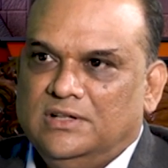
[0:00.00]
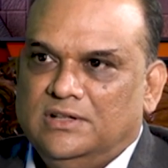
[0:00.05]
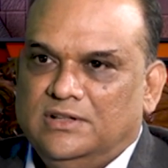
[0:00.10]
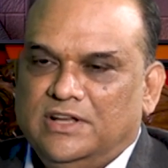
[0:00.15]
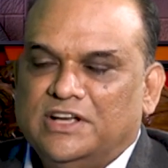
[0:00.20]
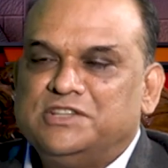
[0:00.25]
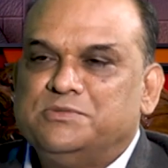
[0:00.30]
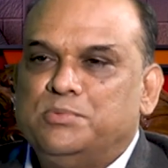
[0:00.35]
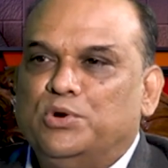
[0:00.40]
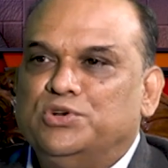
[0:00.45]
The
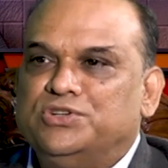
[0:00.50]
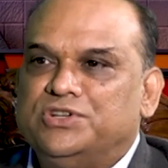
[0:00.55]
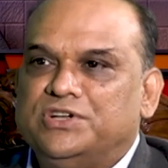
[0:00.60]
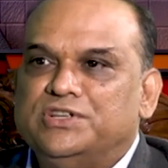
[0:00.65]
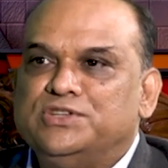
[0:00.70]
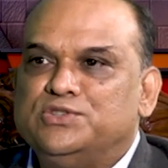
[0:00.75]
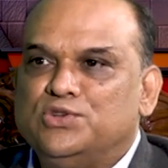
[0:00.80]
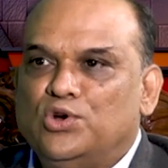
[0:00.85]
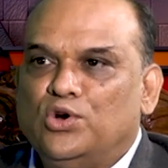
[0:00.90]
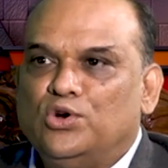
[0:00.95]
exposure
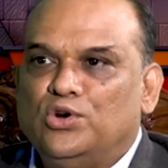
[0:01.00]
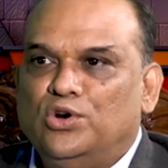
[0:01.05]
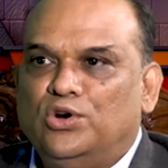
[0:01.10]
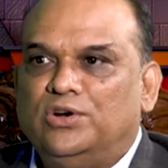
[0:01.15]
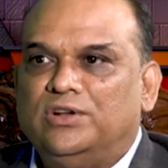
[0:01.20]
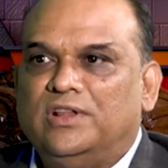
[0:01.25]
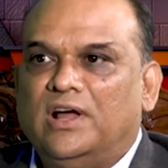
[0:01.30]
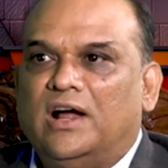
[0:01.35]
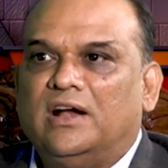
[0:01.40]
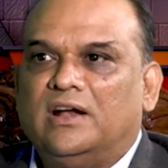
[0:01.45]
is so
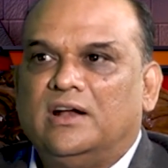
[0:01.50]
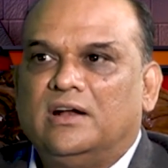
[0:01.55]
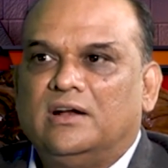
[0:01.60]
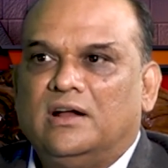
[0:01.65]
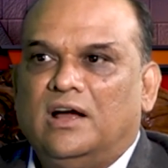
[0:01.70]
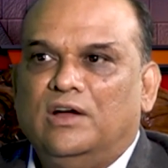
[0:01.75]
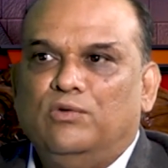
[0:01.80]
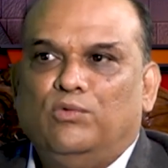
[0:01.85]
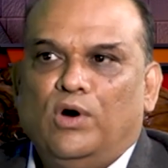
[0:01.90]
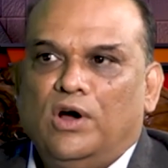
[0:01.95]
good that
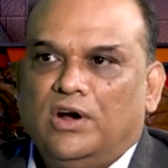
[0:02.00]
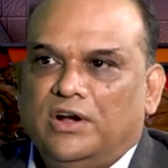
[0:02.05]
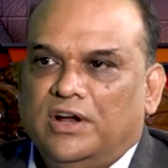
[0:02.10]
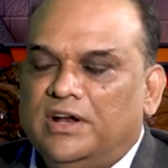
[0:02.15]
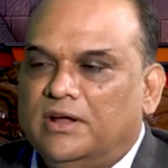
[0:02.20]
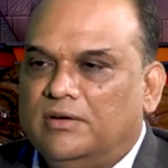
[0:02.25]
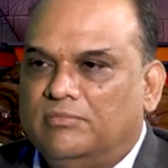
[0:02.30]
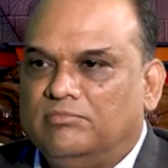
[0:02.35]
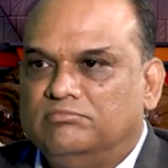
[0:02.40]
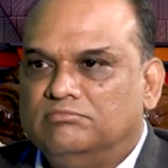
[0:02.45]
I worked
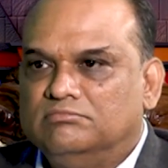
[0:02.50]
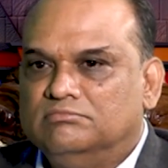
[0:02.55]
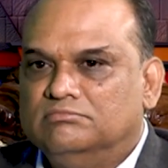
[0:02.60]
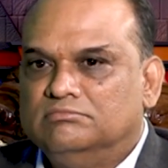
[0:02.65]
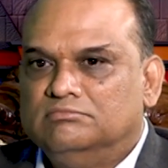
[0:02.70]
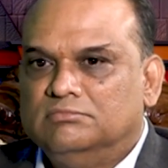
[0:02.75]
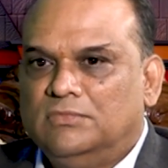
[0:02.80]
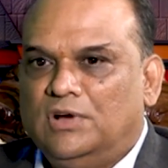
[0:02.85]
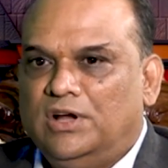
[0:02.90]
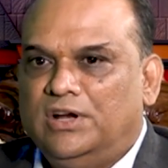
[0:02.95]
in
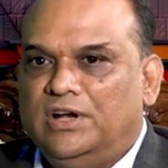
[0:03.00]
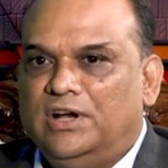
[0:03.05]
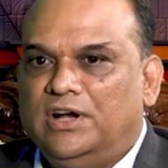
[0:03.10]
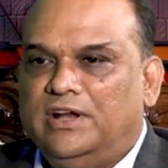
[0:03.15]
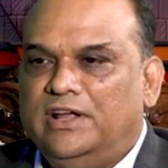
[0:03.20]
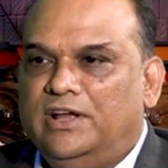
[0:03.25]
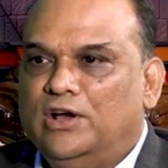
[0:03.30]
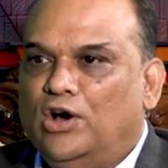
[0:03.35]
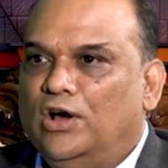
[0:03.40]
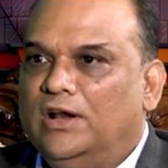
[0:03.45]
a
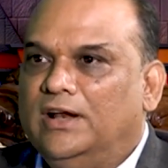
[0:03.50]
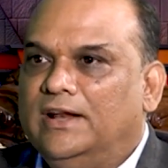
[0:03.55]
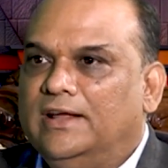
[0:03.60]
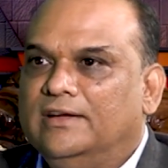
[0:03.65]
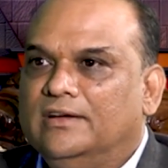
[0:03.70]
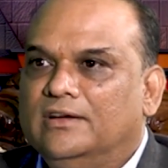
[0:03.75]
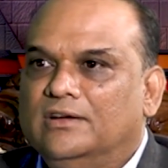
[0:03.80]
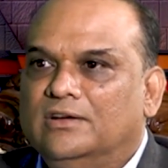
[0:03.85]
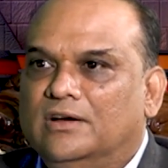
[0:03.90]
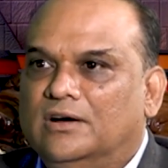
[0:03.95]

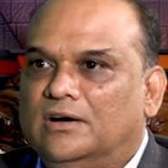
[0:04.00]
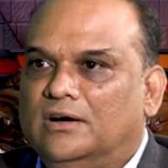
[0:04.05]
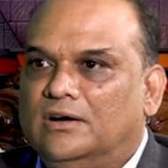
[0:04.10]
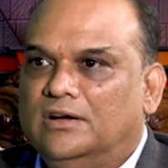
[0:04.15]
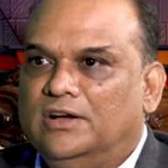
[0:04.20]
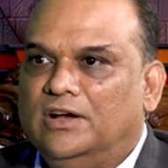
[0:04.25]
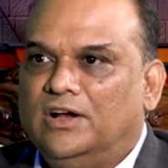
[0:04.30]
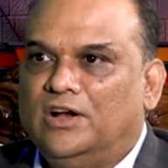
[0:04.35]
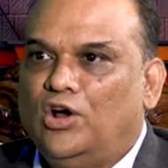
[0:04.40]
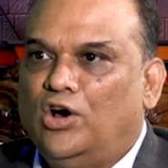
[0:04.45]
de-oiling,
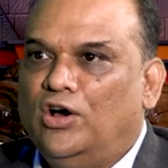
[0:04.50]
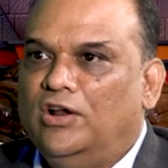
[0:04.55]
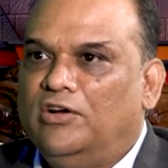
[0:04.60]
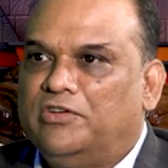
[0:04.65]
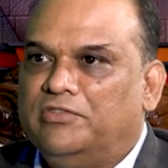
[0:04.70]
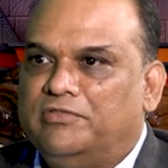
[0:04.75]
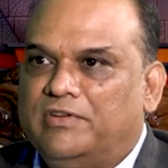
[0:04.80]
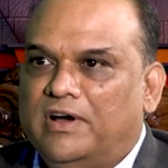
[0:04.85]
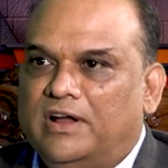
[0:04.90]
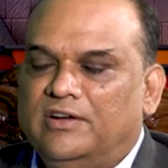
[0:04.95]
in an oil
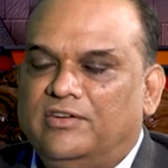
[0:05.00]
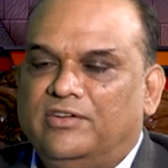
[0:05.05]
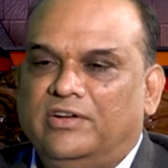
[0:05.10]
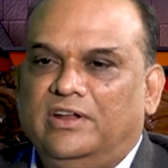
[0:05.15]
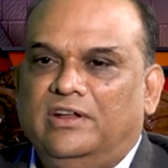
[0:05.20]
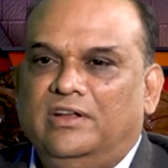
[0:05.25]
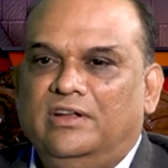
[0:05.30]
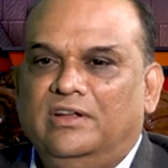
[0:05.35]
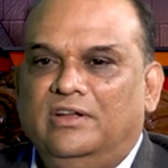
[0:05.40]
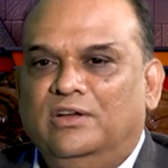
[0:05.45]

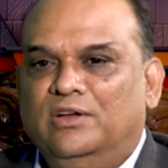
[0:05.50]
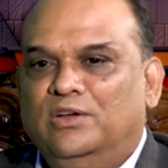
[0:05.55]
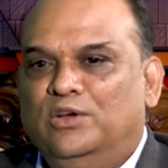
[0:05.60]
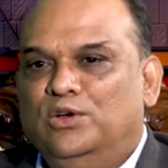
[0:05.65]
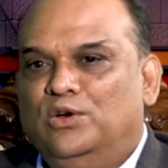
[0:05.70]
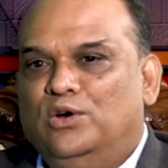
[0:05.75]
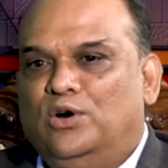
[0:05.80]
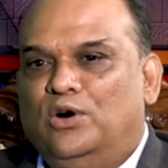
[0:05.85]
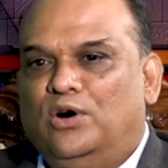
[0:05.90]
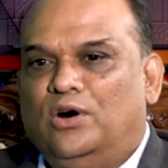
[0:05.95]
refinery,
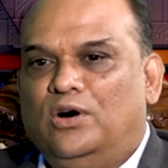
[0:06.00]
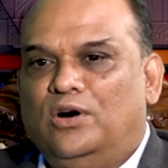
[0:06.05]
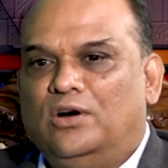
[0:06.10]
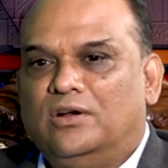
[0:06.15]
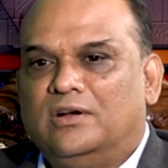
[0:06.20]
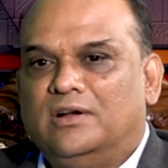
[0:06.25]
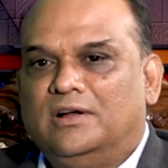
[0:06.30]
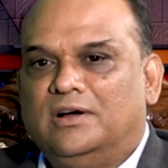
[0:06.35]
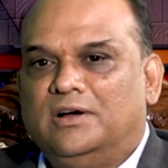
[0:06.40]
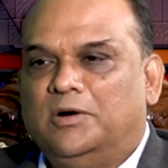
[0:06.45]

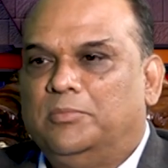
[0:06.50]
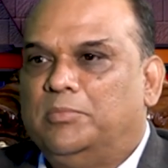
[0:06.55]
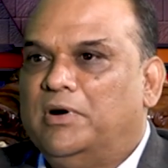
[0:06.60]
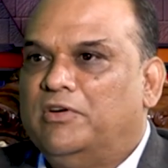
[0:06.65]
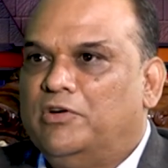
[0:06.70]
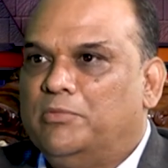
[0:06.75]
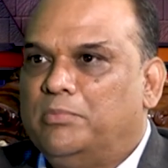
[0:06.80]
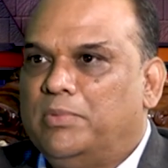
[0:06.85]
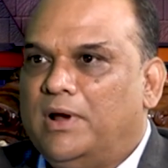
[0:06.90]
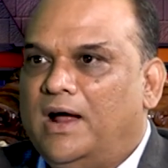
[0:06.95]
or a
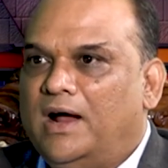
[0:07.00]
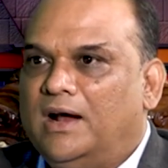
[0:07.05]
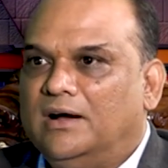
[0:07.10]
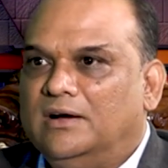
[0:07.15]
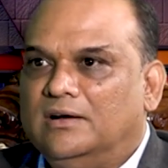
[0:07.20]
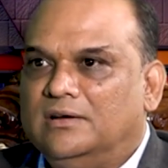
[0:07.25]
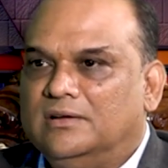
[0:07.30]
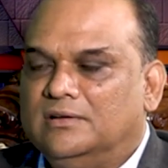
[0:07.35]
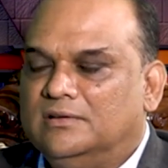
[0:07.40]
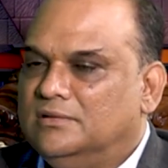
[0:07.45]
power
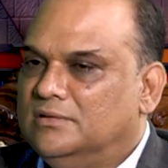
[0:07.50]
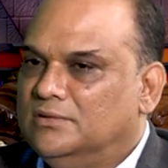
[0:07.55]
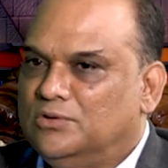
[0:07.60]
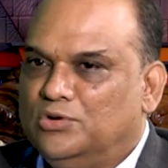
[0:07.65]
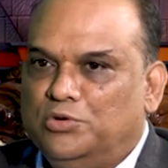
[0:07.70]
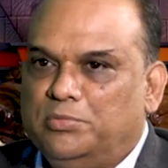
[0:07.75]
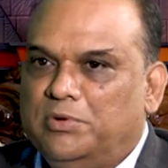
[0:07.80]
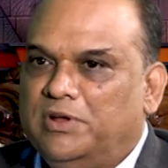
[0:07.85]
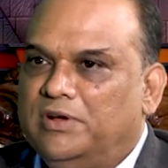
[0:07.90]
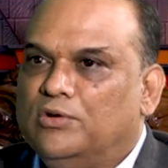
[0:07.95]
plant,
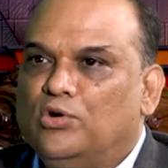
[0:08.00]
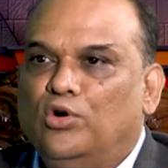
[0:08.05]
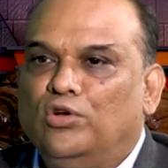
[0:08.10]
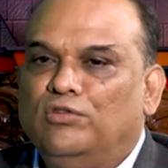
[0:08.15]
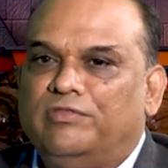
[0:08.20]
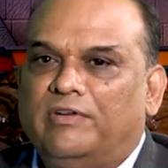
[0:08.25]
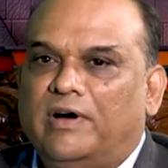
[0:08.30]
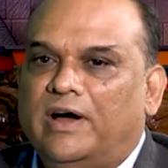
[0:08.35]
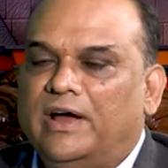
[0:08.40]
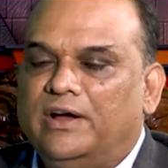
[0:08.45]
could be
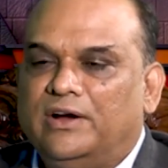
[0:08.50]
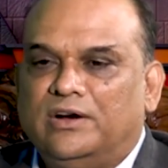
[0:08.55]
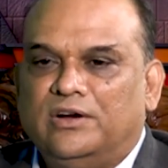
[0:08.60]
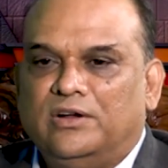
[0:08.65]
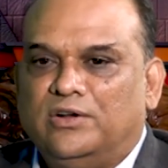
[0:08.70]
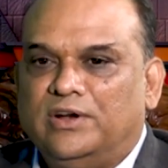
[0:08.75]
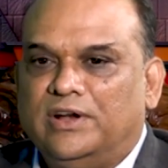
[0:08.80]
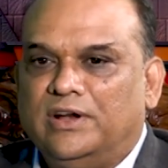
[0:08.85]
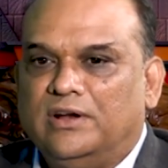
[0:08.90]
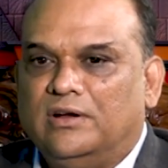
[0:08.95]
coal-fired
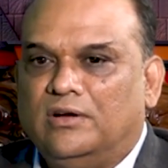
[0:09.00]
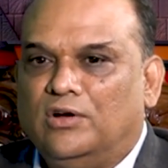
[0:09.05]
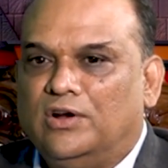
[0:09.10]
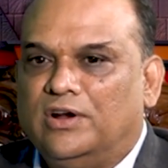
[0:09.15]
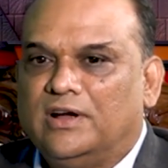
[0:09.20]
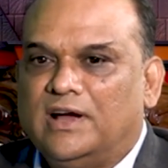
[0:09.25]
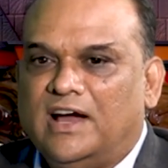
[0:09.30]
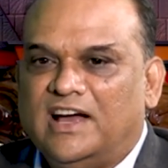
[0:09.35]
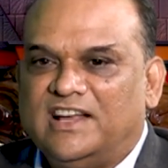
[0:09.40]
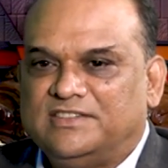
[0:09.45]
or
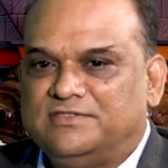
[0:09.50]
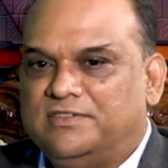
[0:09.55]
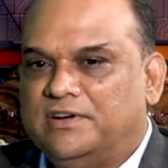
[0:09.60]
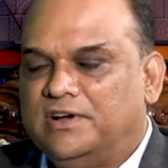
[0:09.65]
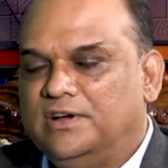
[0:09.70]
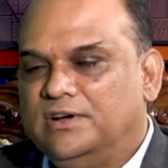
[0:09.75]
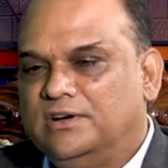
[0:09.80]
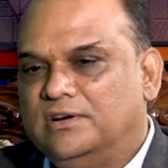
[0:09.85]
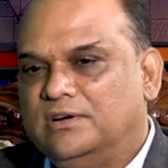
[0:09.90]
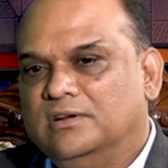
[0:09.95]
a
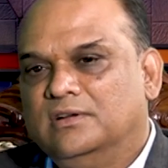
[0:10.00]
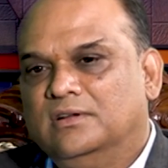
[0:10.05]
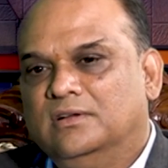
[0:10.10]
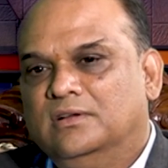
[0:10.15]
gas-fired,